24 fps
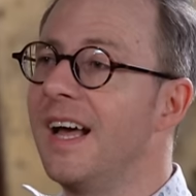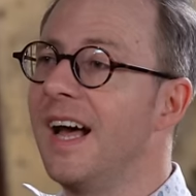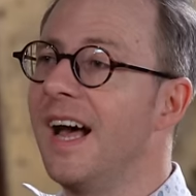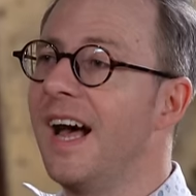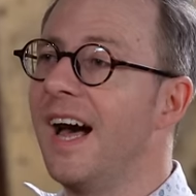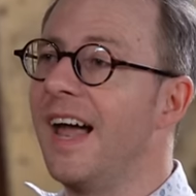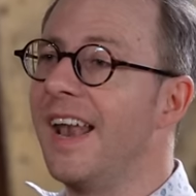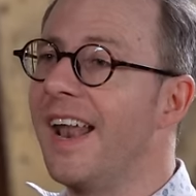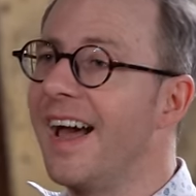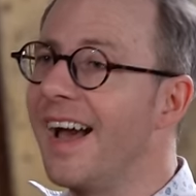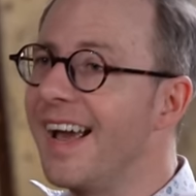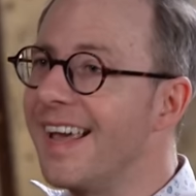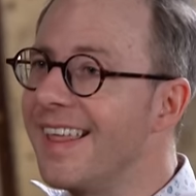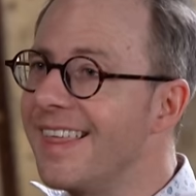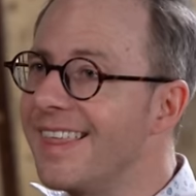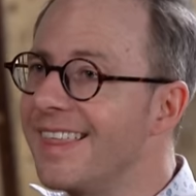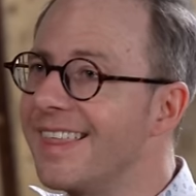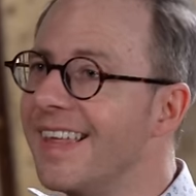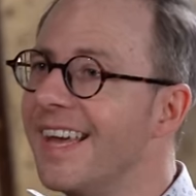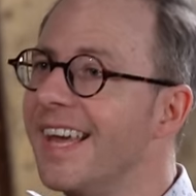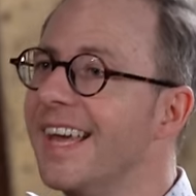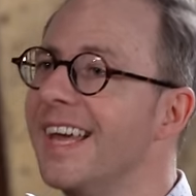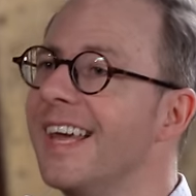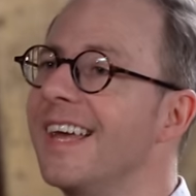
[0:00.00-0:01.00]
And I
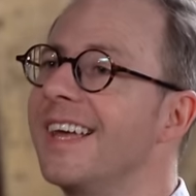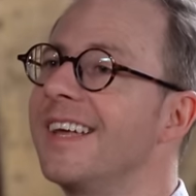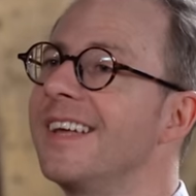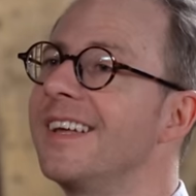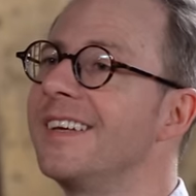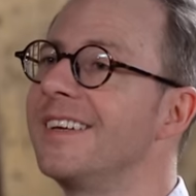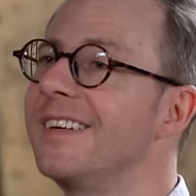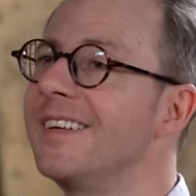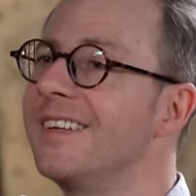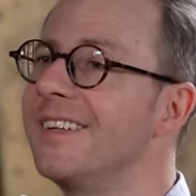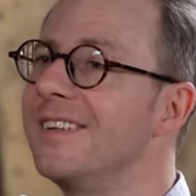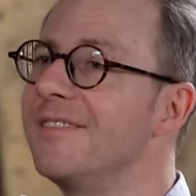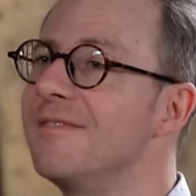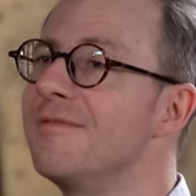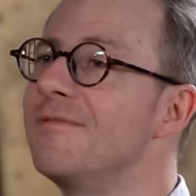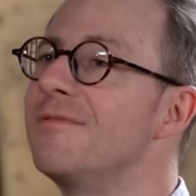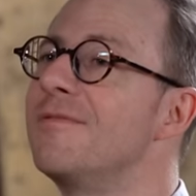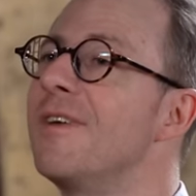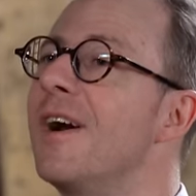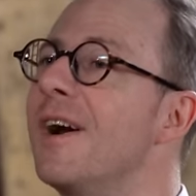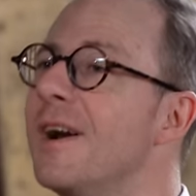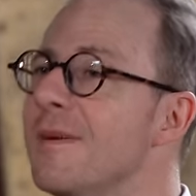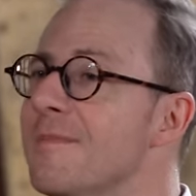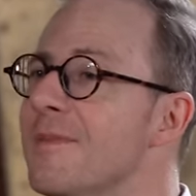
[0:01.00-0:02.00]
think
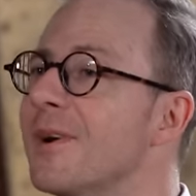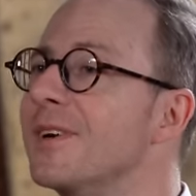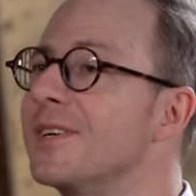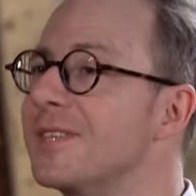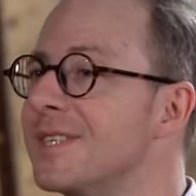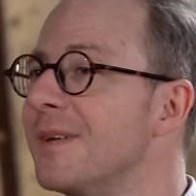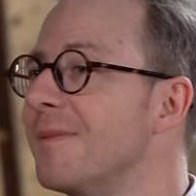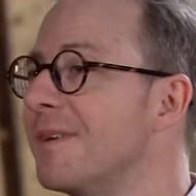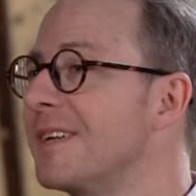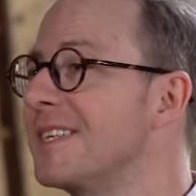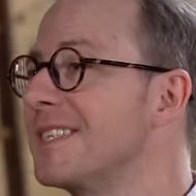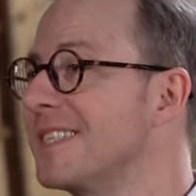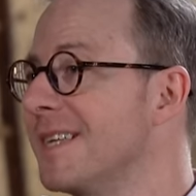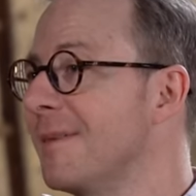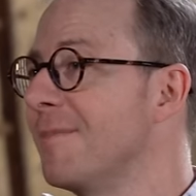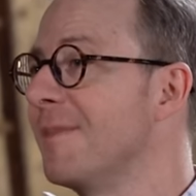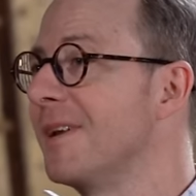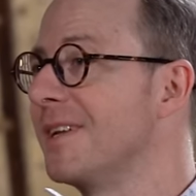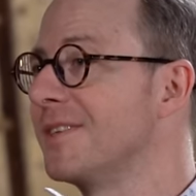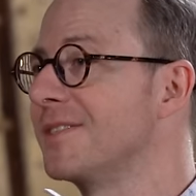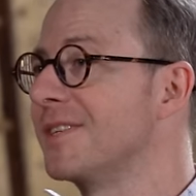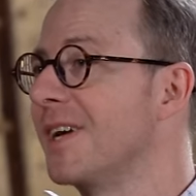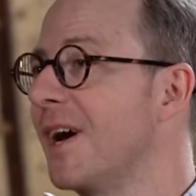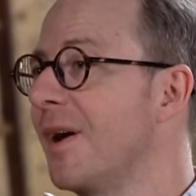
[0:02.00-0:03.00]
very much something similar
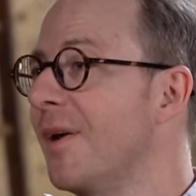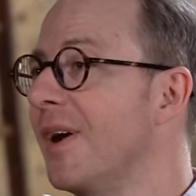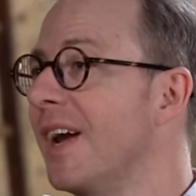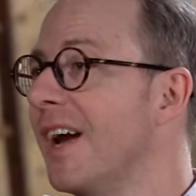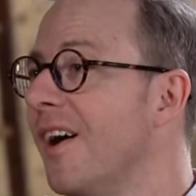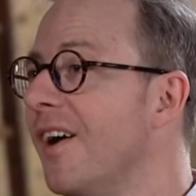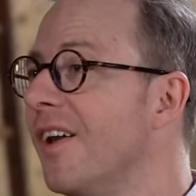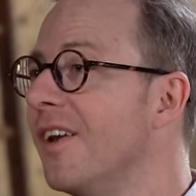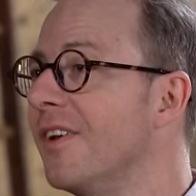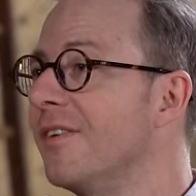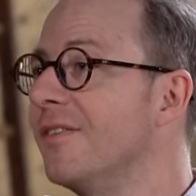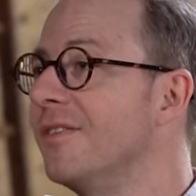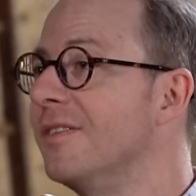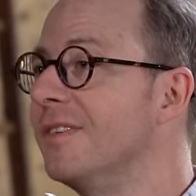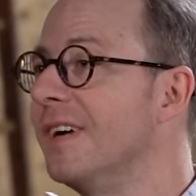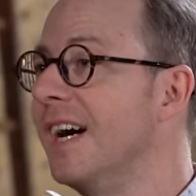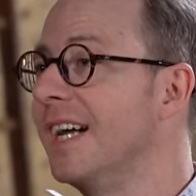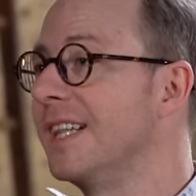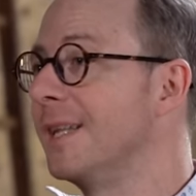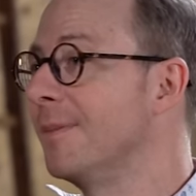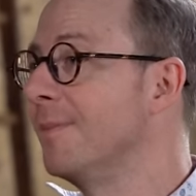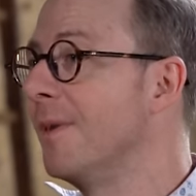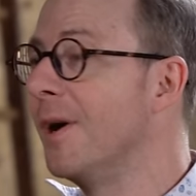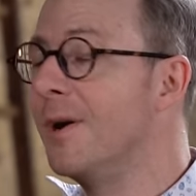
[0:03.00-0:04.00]
is going on at
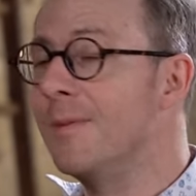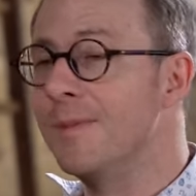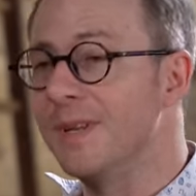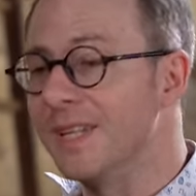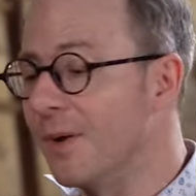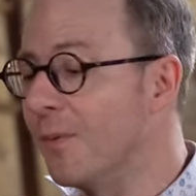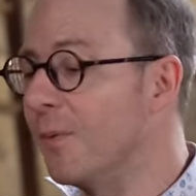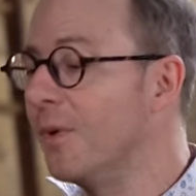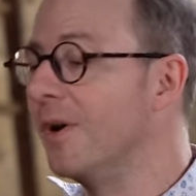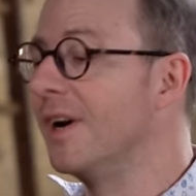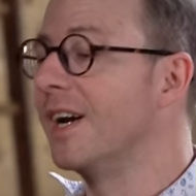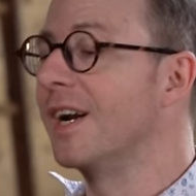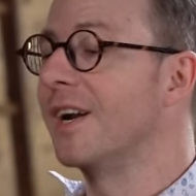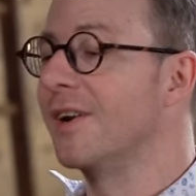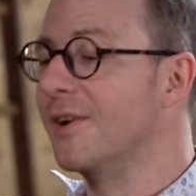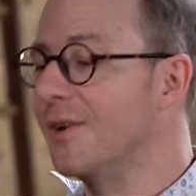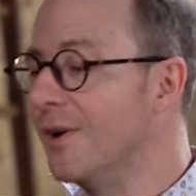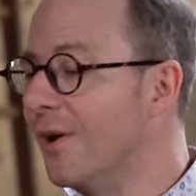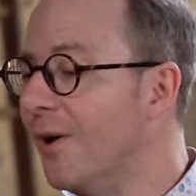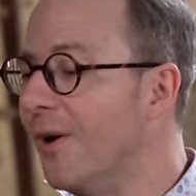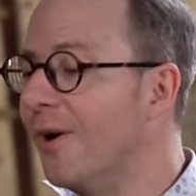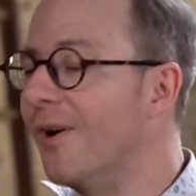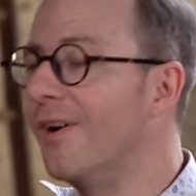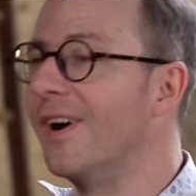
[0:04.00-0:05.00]
the moment, that we're
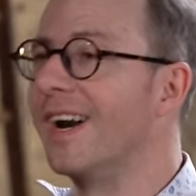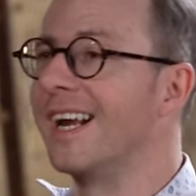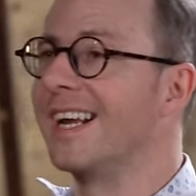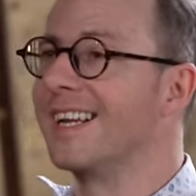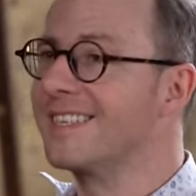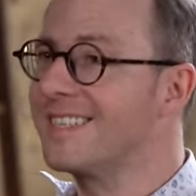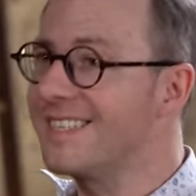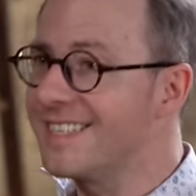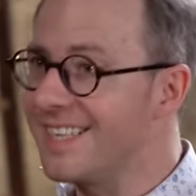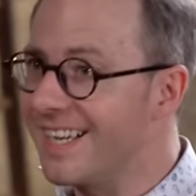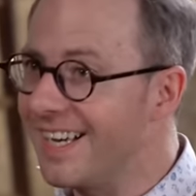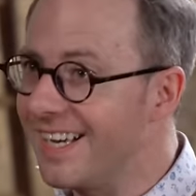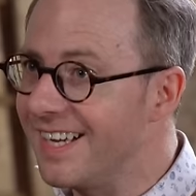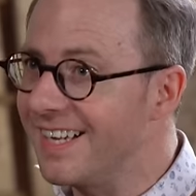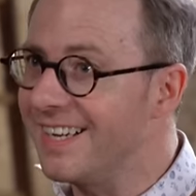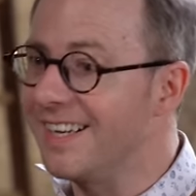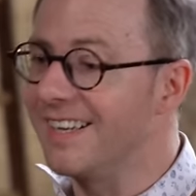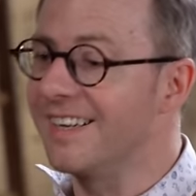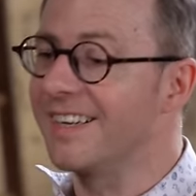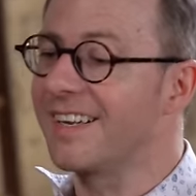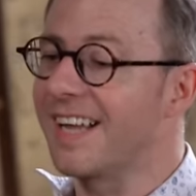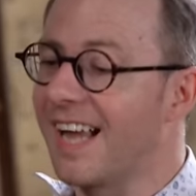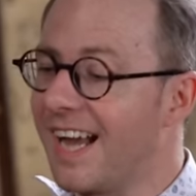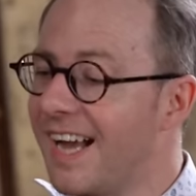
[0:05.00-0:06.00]
ignoring
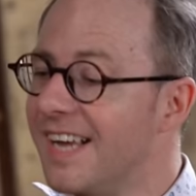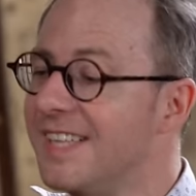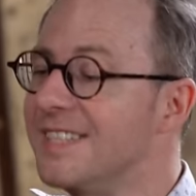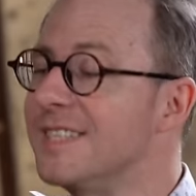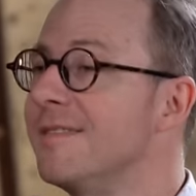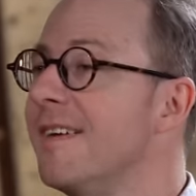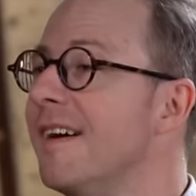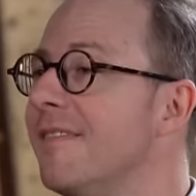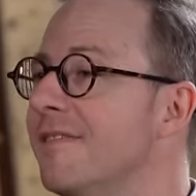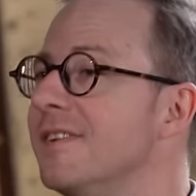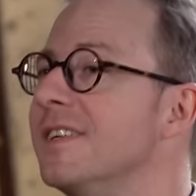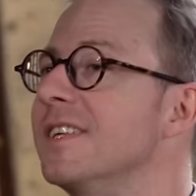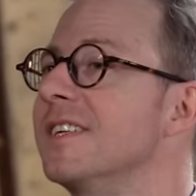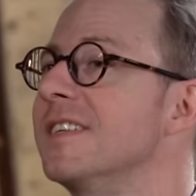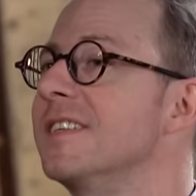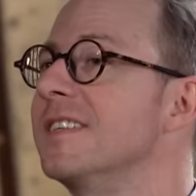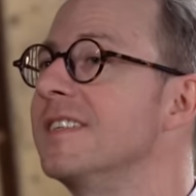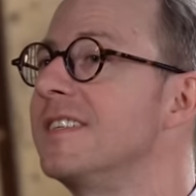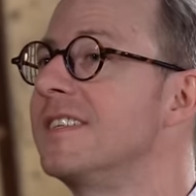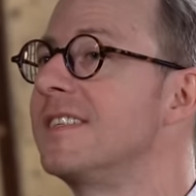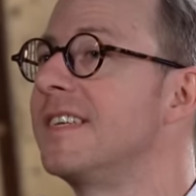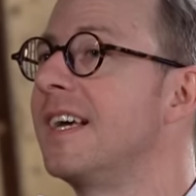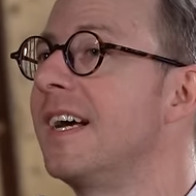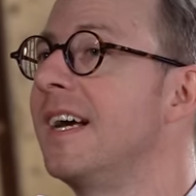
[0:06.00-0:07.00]
certain kinds of
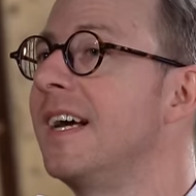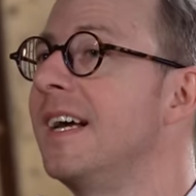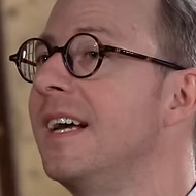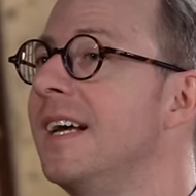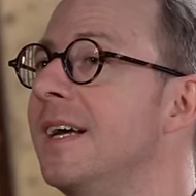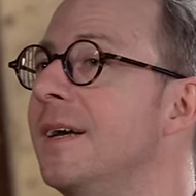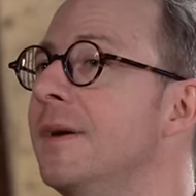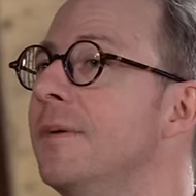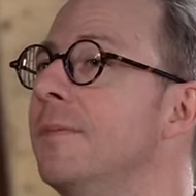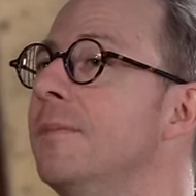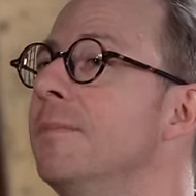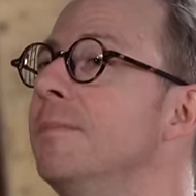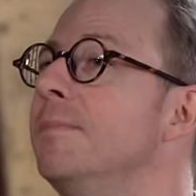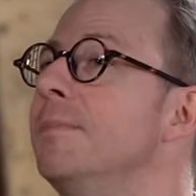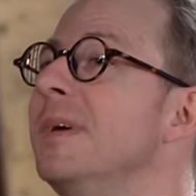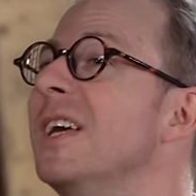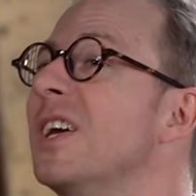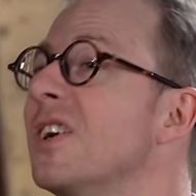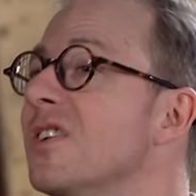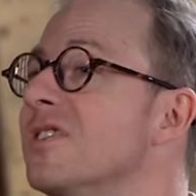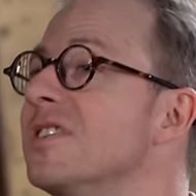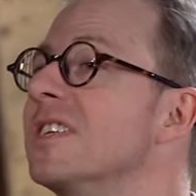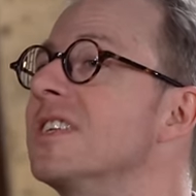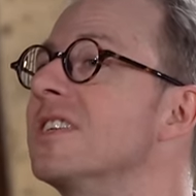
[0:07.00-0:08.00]
evidence
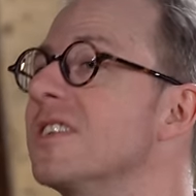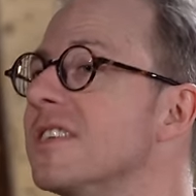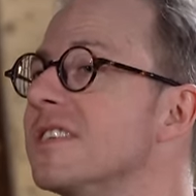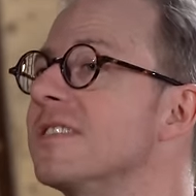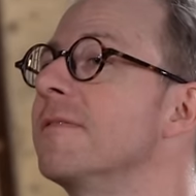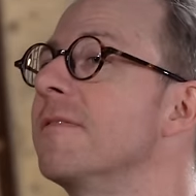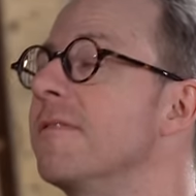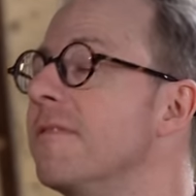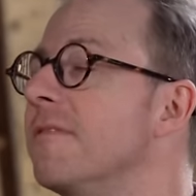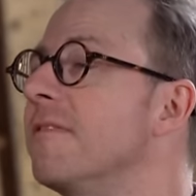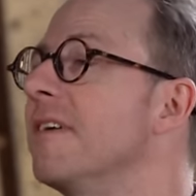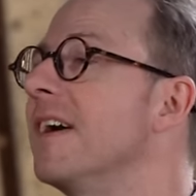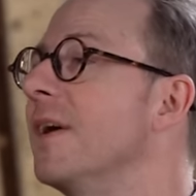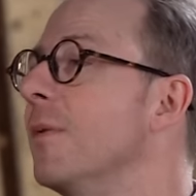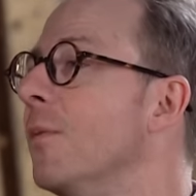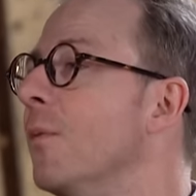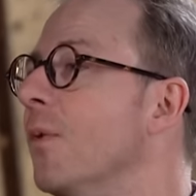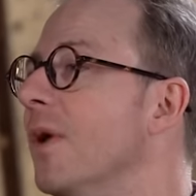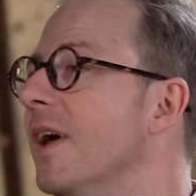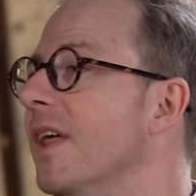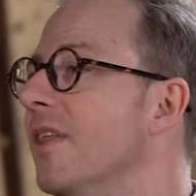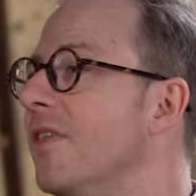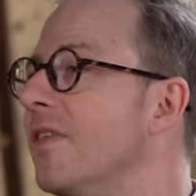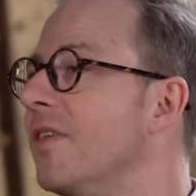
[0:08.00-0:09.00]
because it doesn't fit
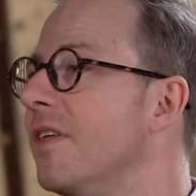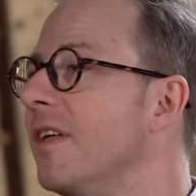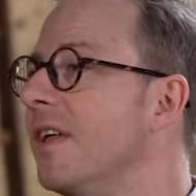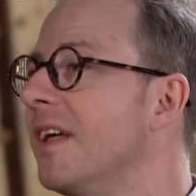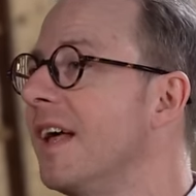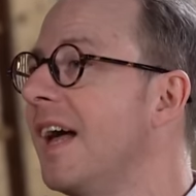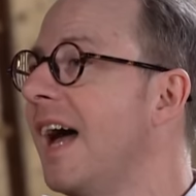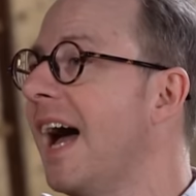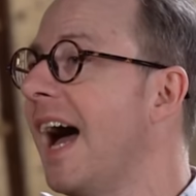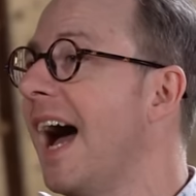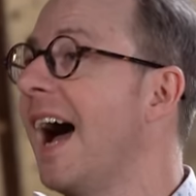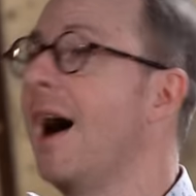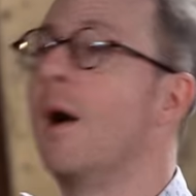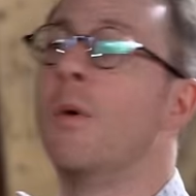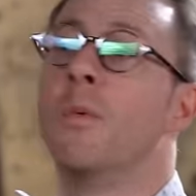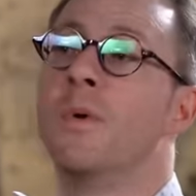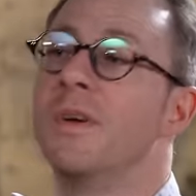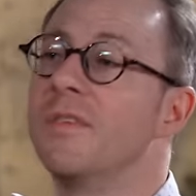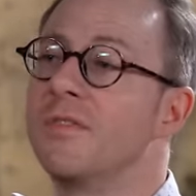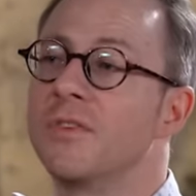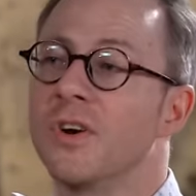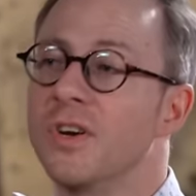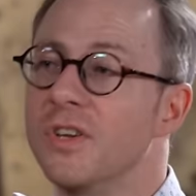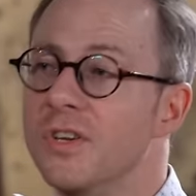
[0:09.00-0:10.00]
with how
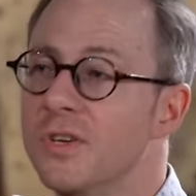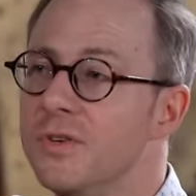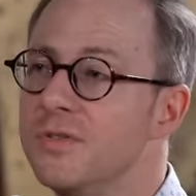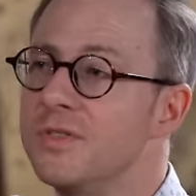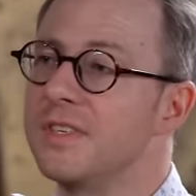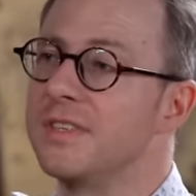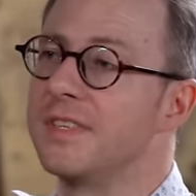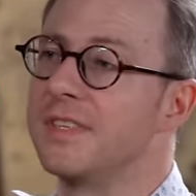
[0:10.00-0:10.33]
we've got used to